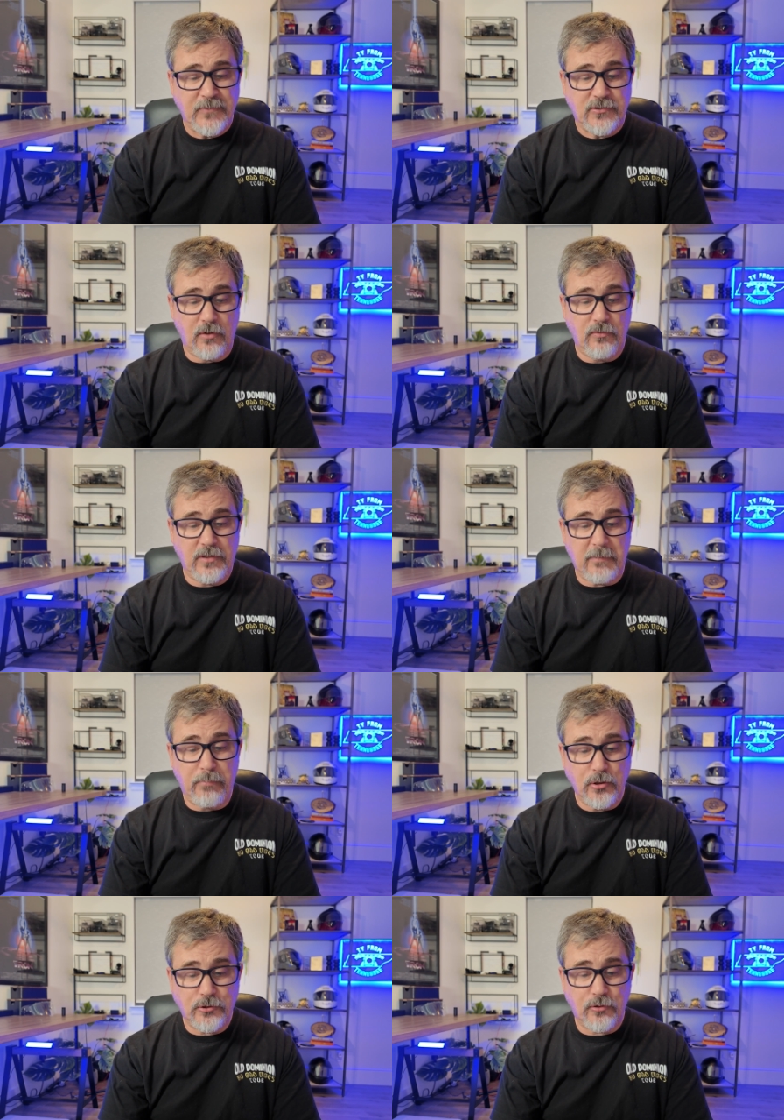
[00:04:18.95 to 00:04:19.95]
So the
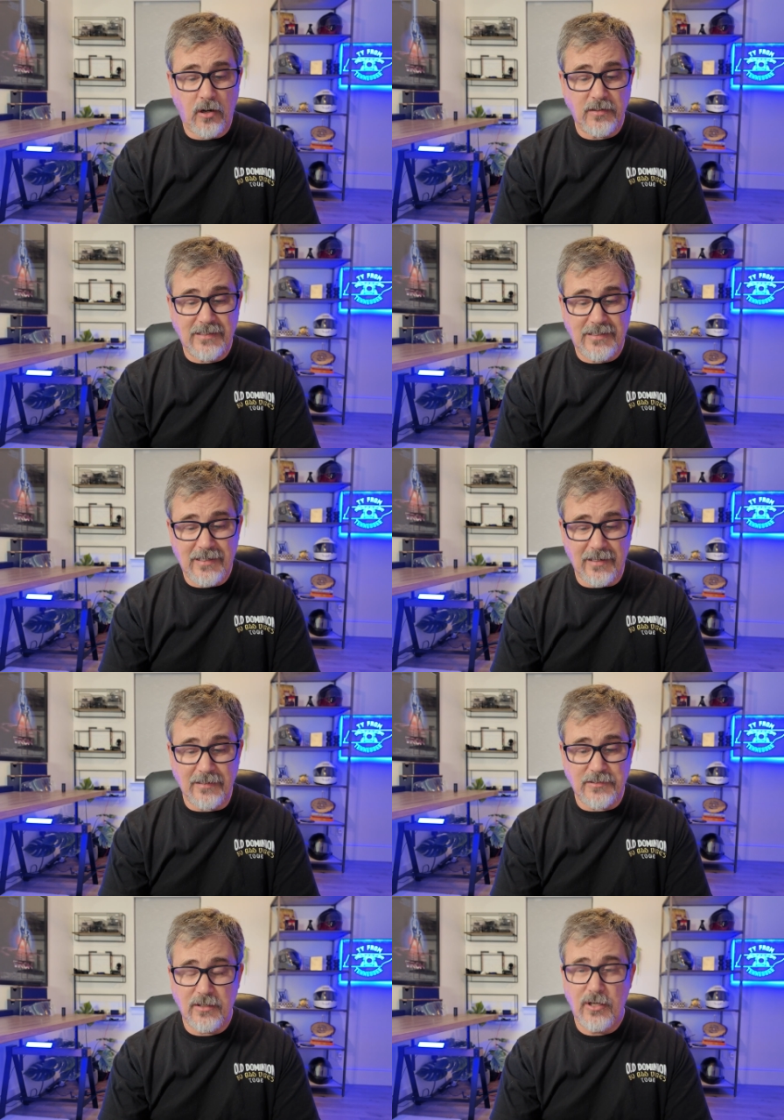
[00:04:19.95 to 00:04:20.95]
push rod
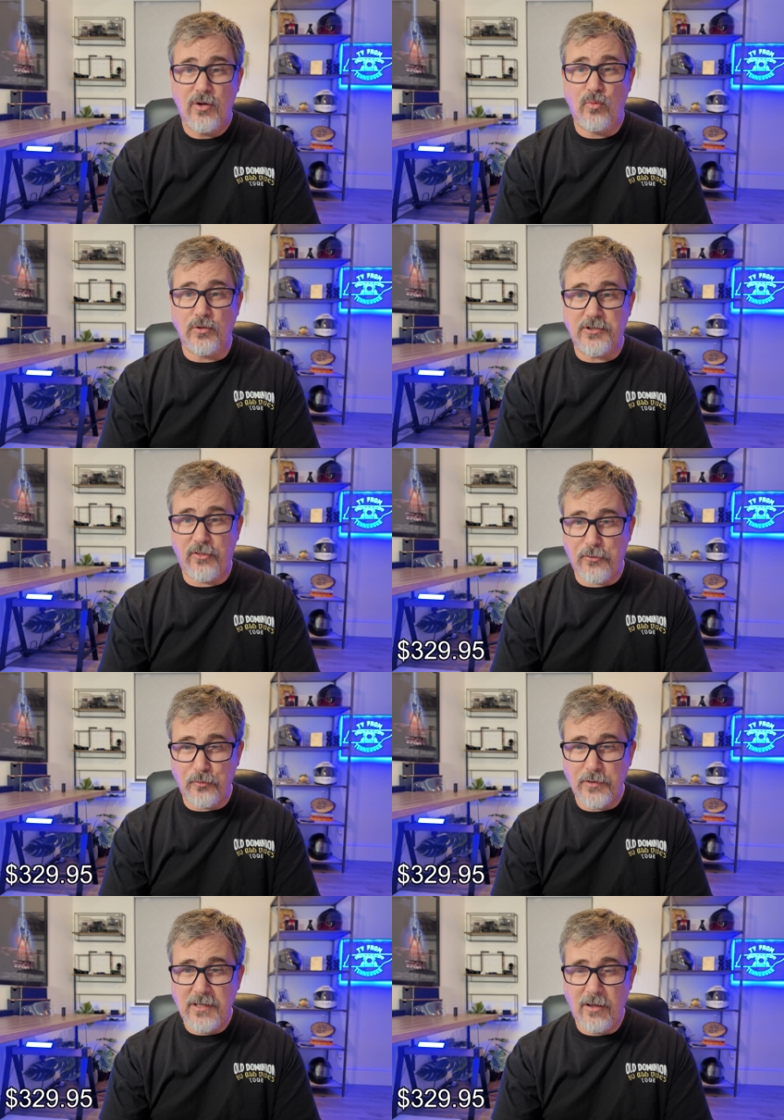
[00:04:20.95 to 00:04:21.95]
kit was
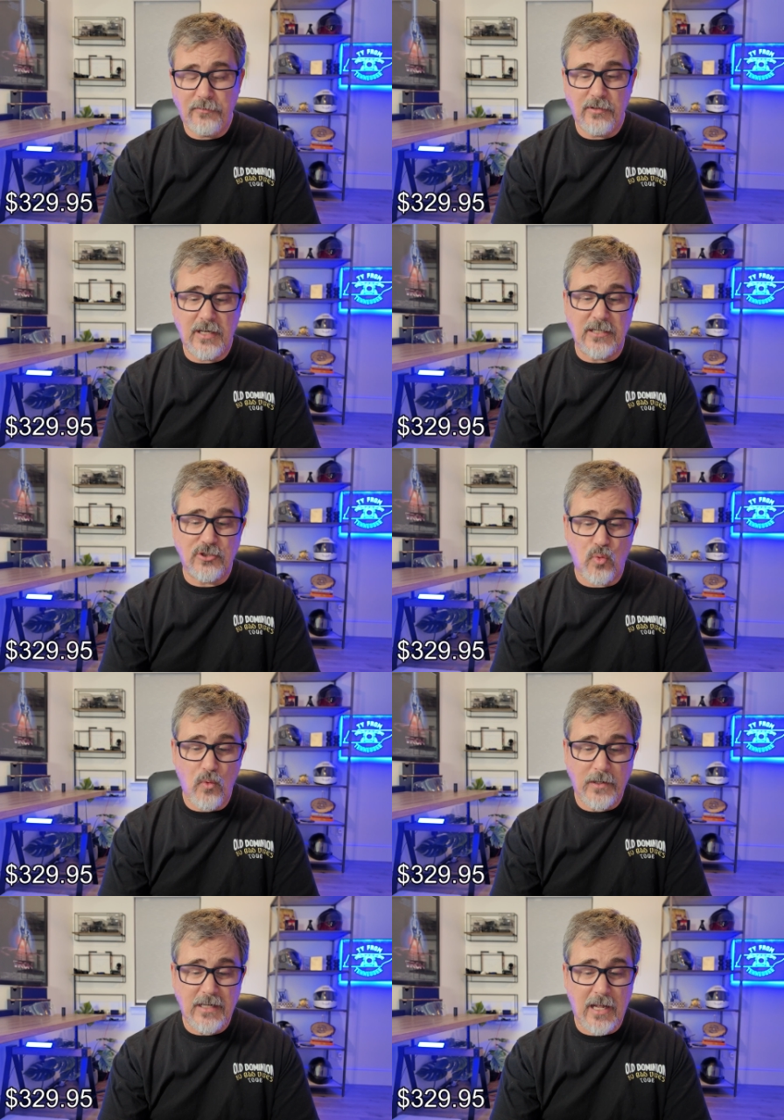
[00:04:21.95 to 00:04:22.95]

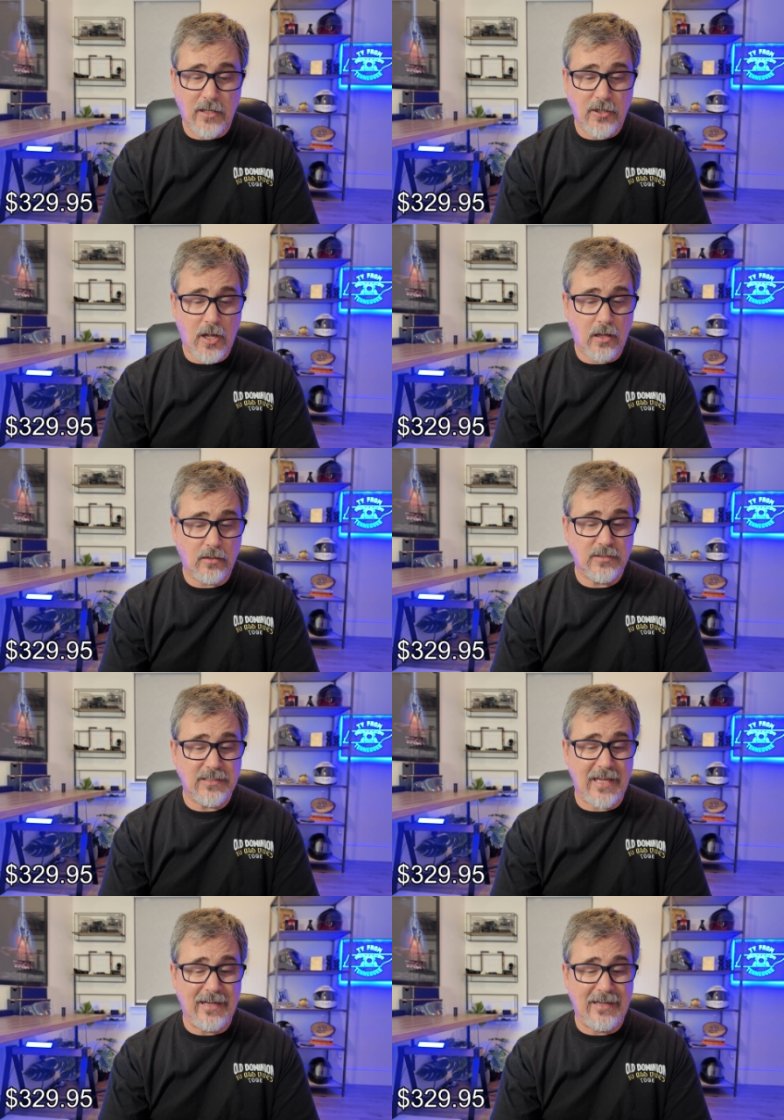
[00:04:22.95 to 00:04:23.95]

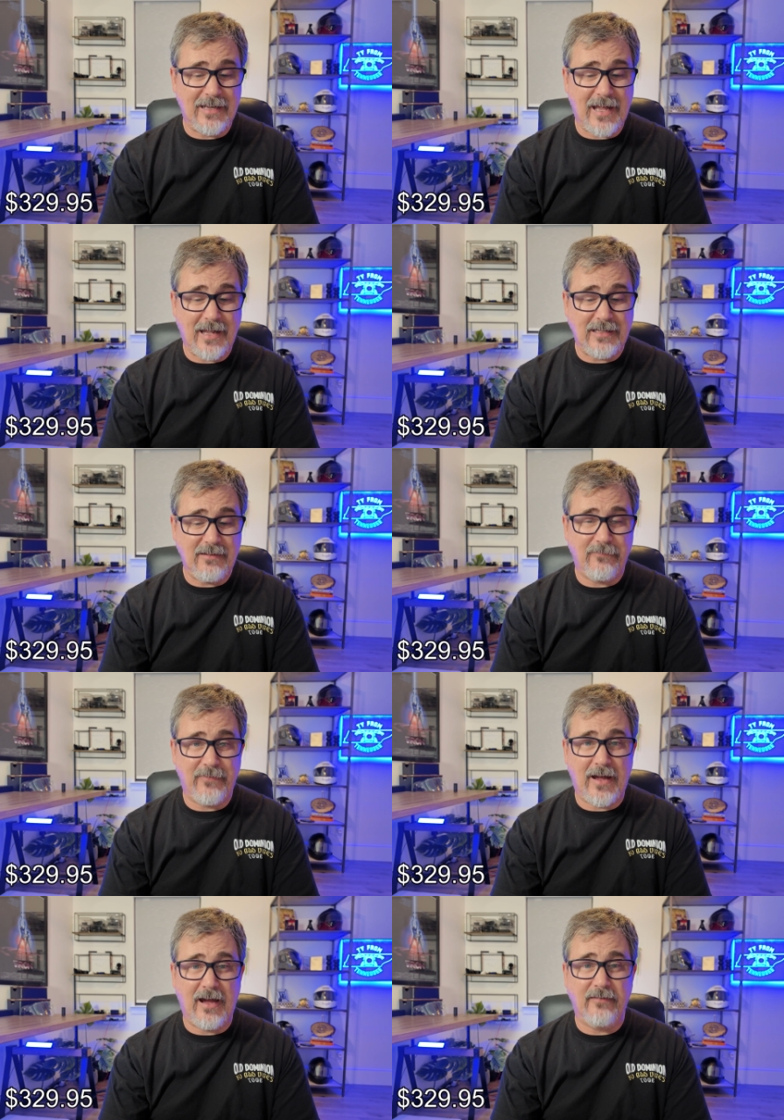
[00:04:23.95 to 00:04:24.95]

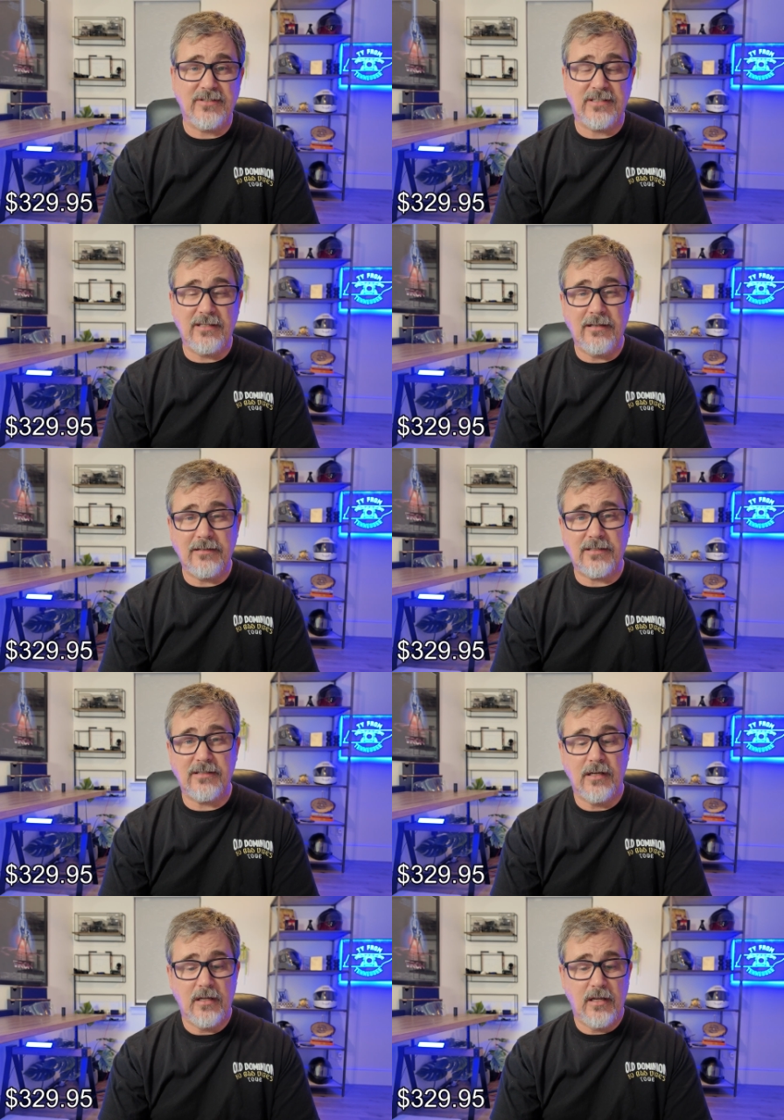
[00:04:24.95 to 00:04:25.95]

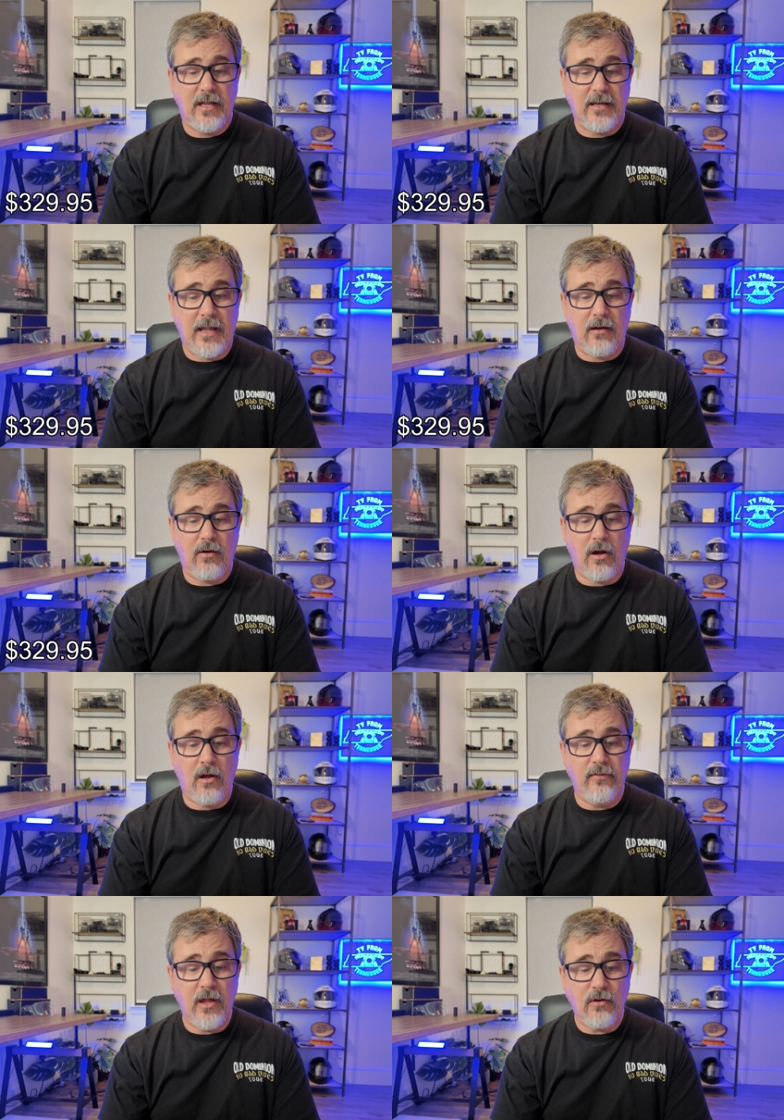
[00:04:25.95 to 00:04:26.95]
$329.95. Now
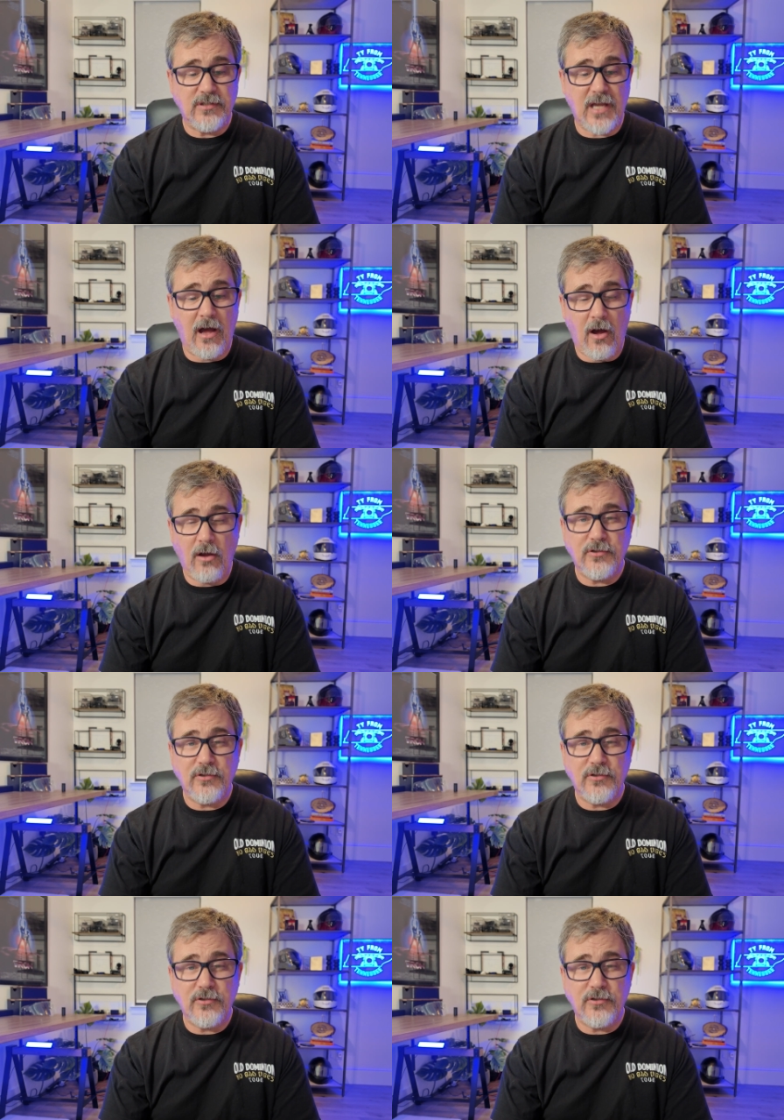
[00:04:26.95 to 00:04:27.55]
on those, I